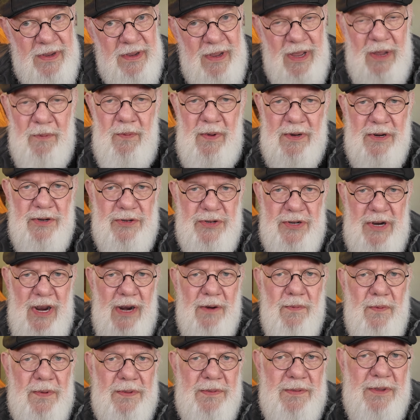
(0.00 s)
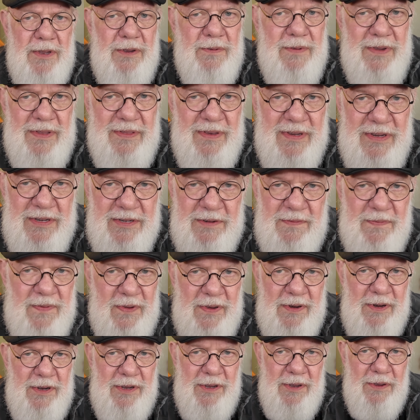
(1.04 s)
I want to share with you in this
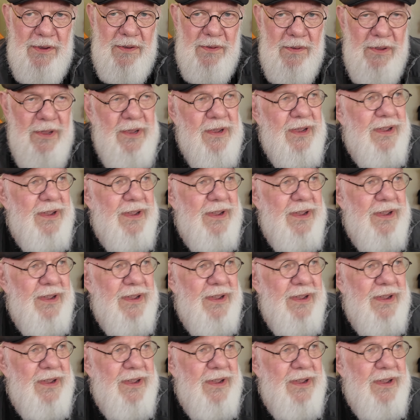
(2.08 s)
video